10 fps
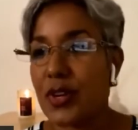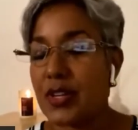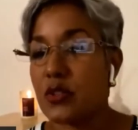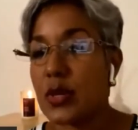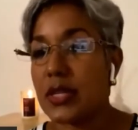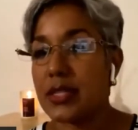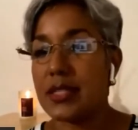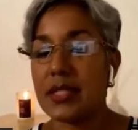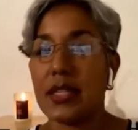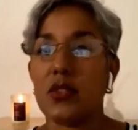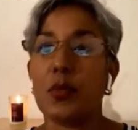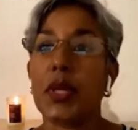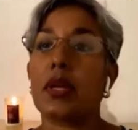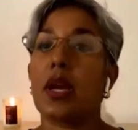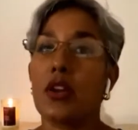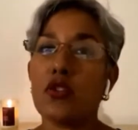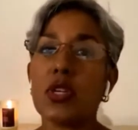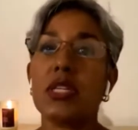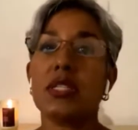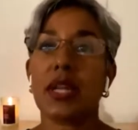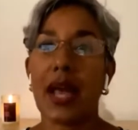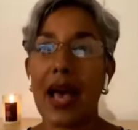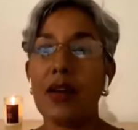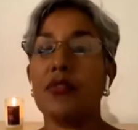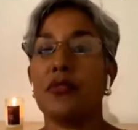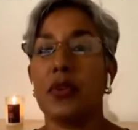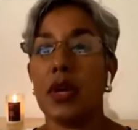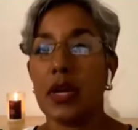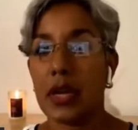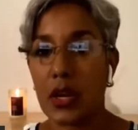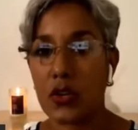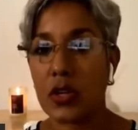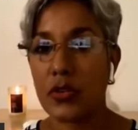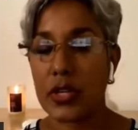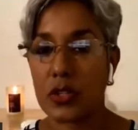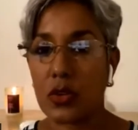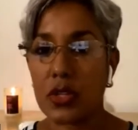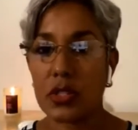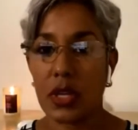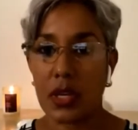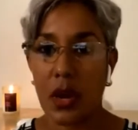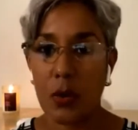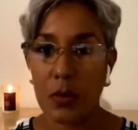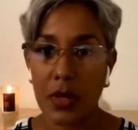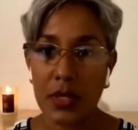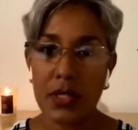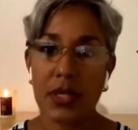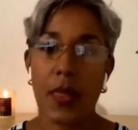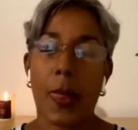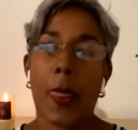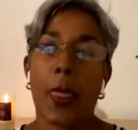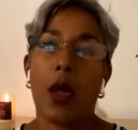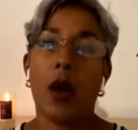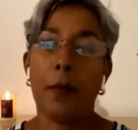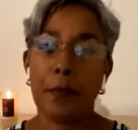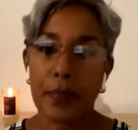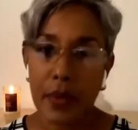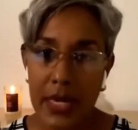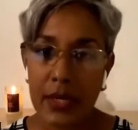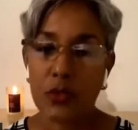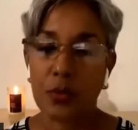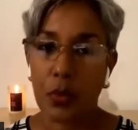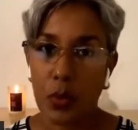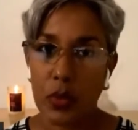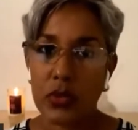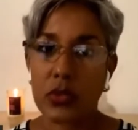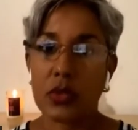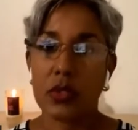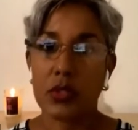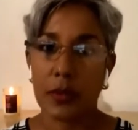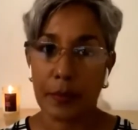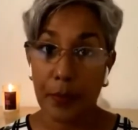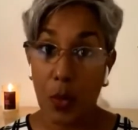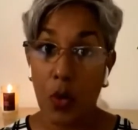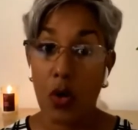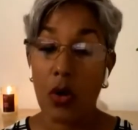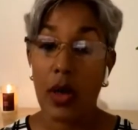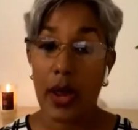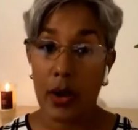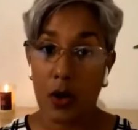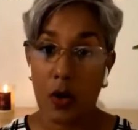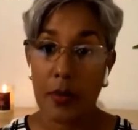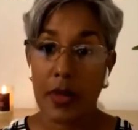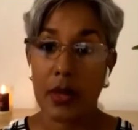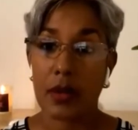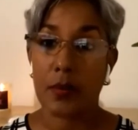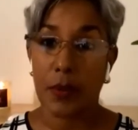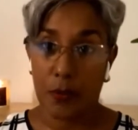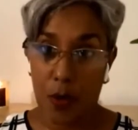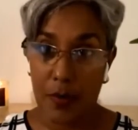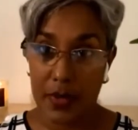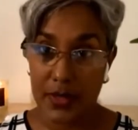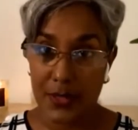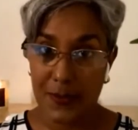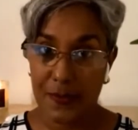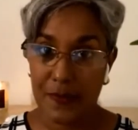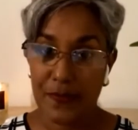or Venezuela disease. But countries that have natural resource endowments are predisposed to poor economic performance.